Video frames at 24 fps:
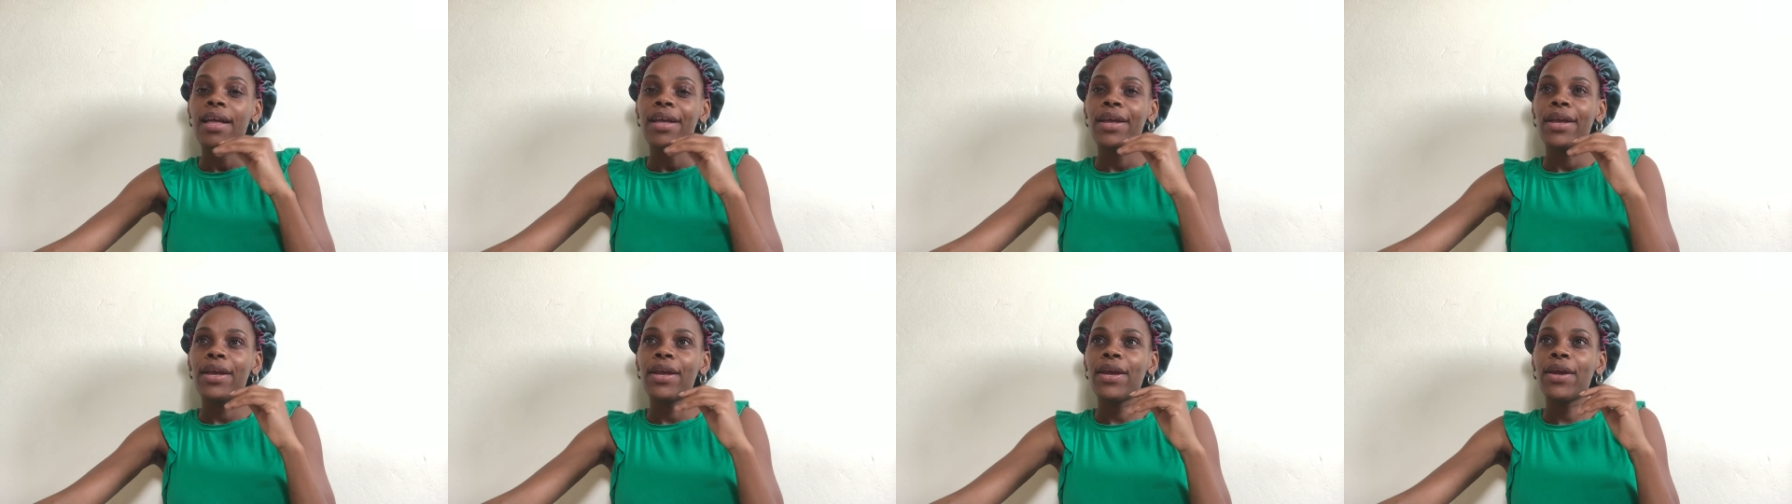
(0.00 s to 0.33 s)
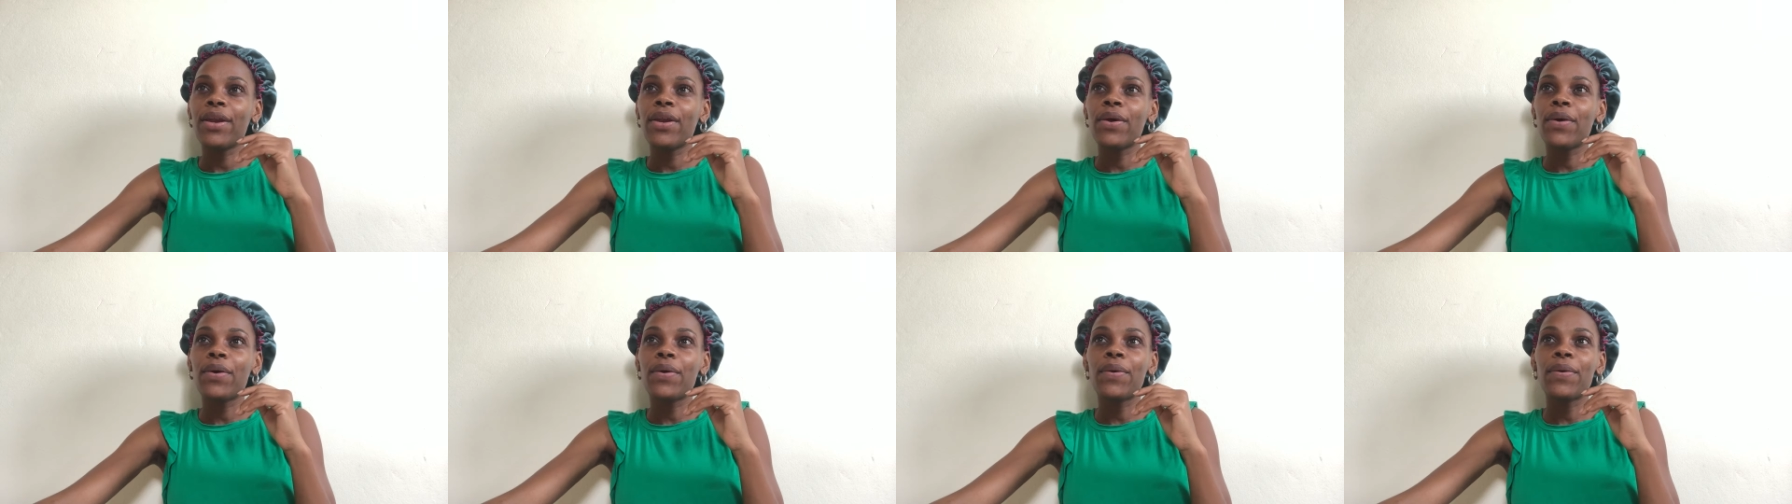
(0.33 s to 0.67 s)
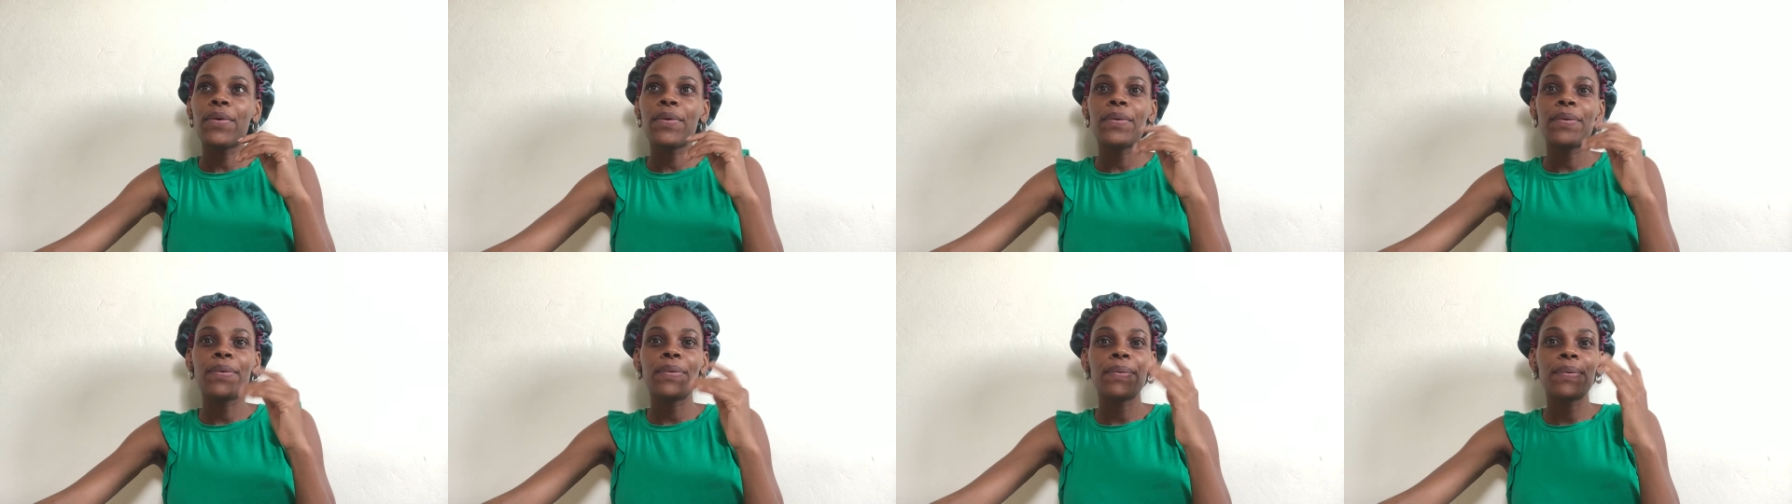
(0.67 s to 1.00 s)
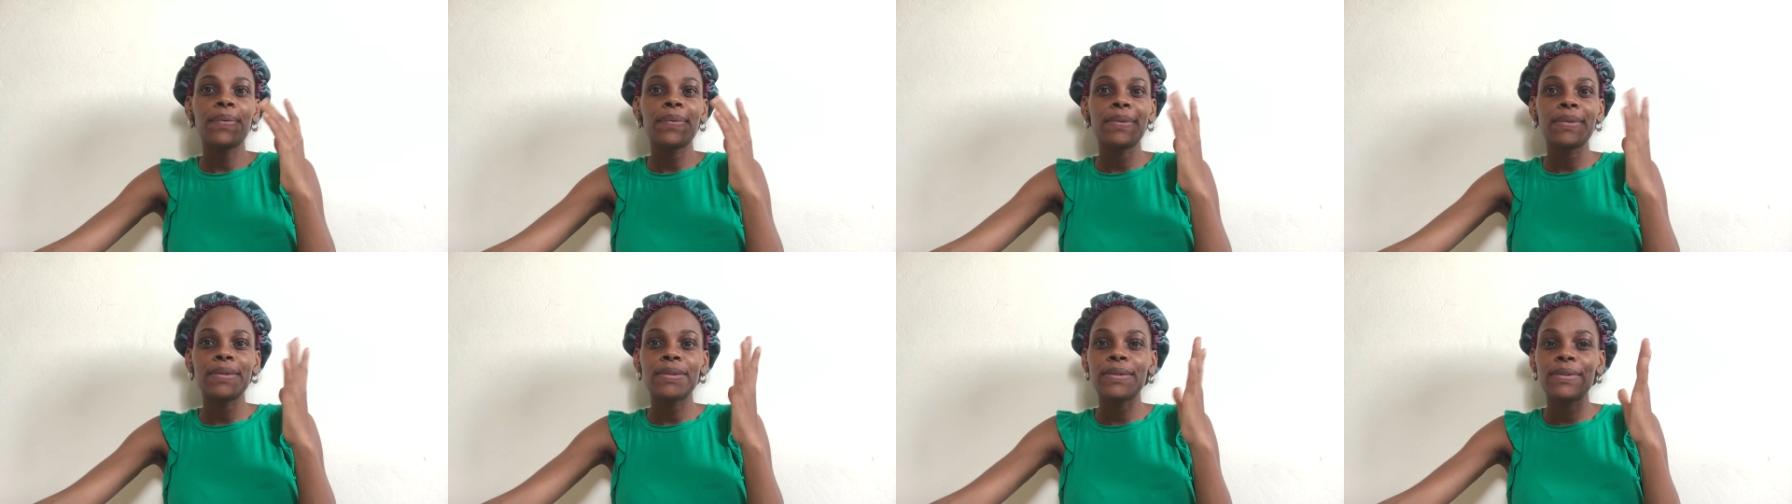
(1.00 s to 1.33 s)
You know,
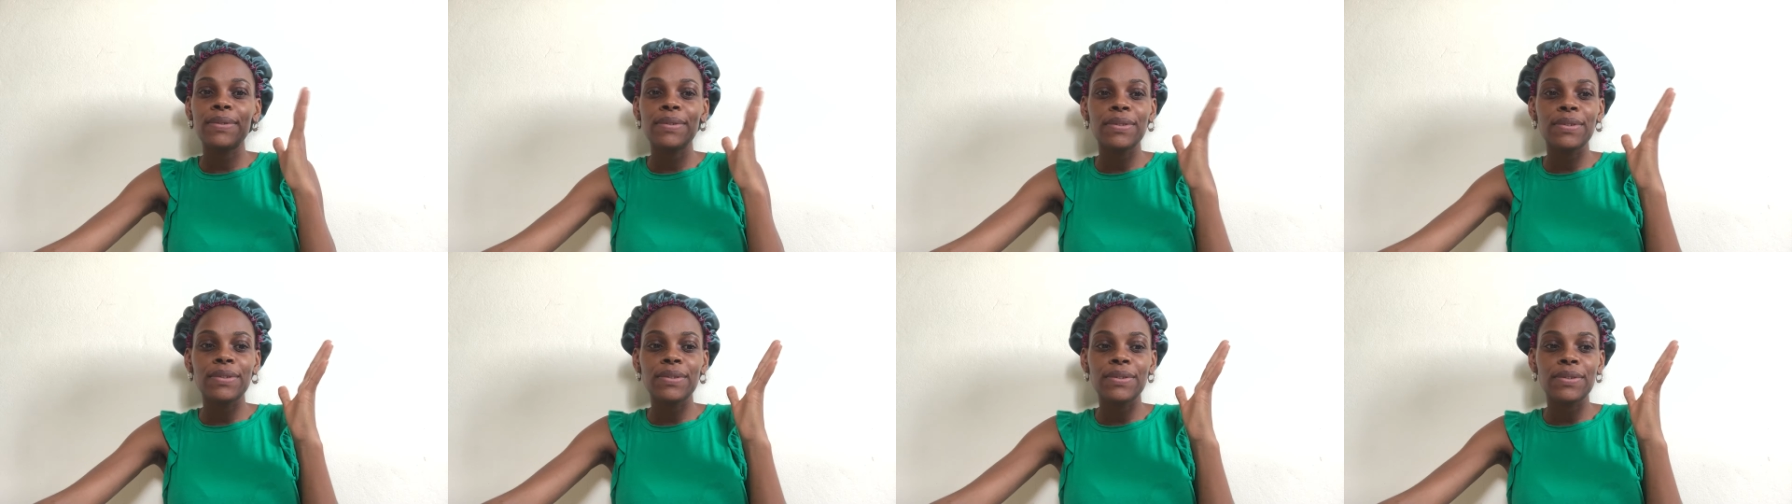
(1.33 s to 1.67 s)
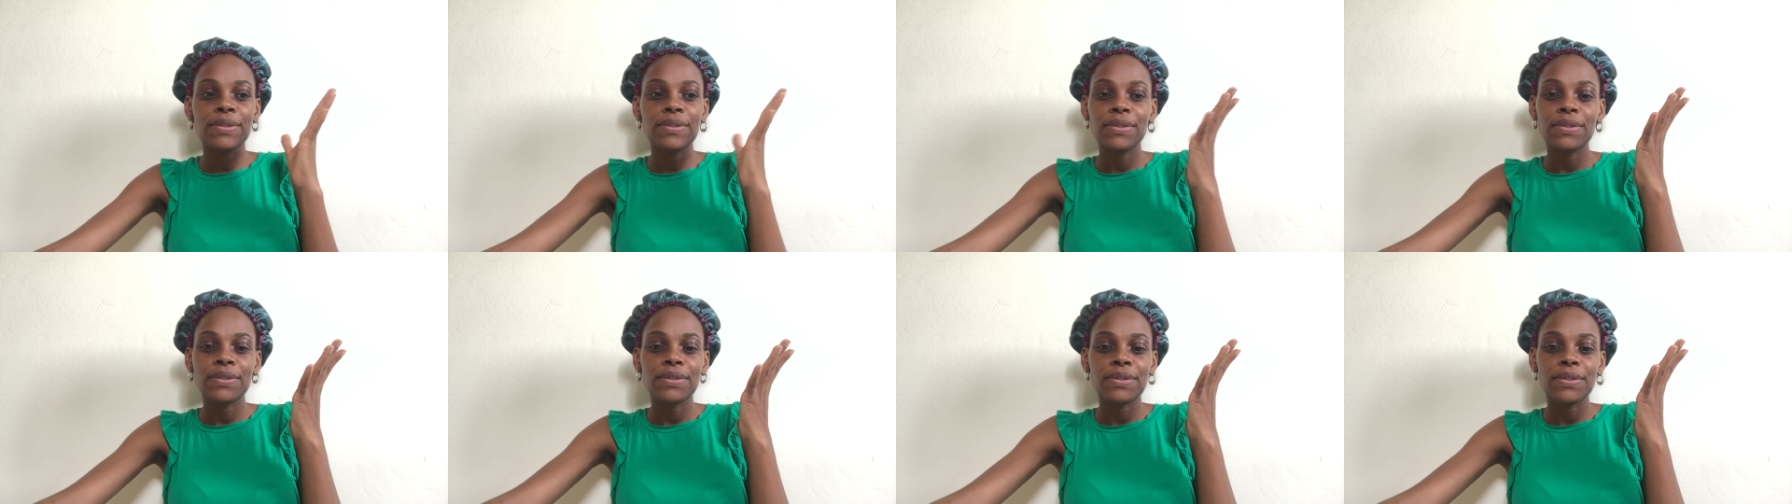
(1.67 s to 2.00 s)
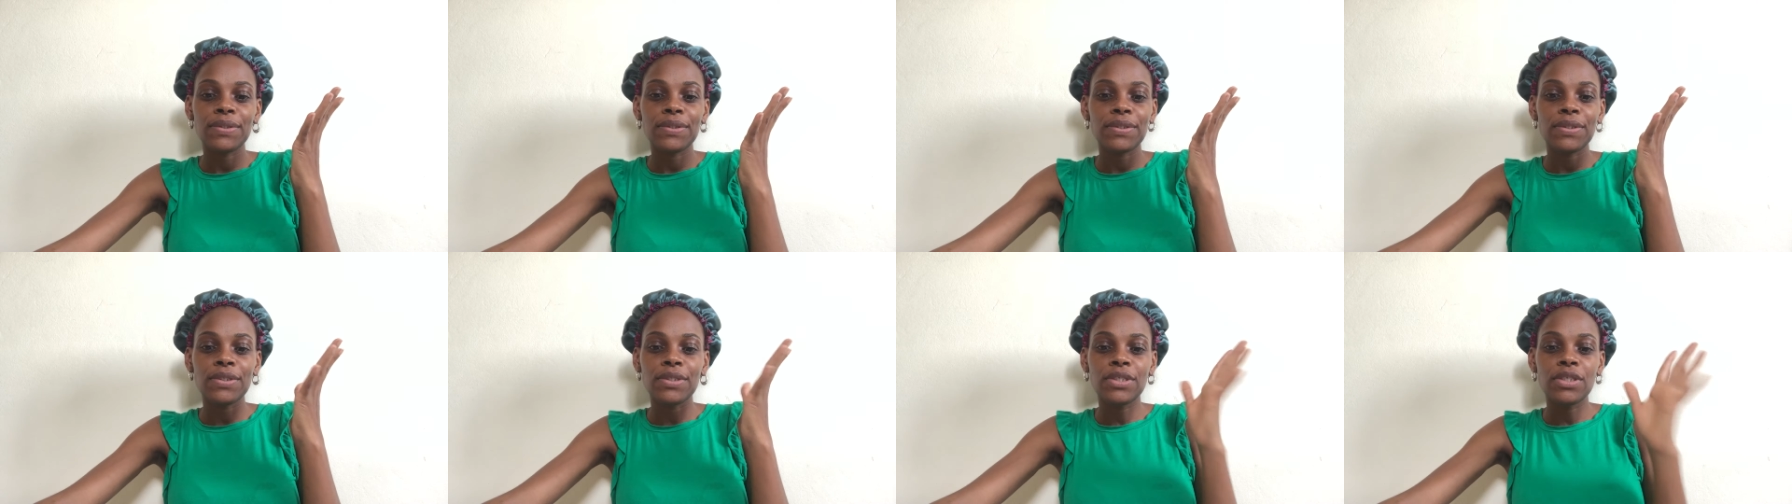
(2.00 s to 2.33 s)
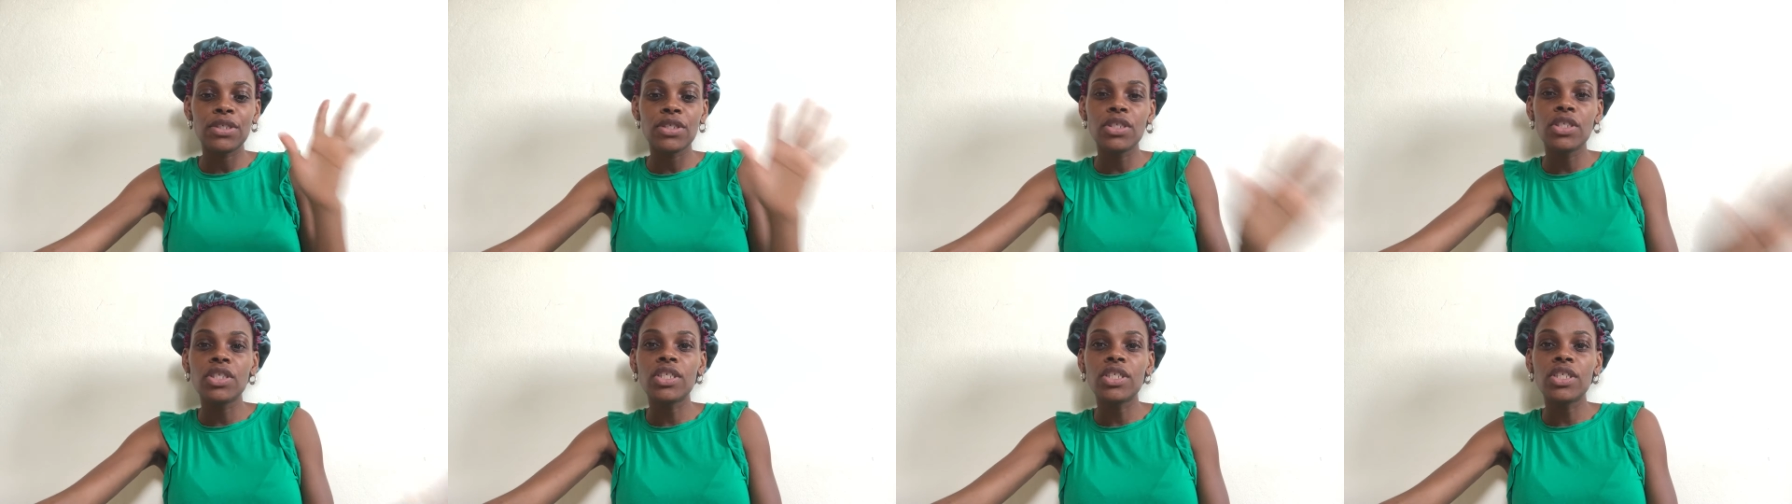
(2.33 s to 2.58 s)
you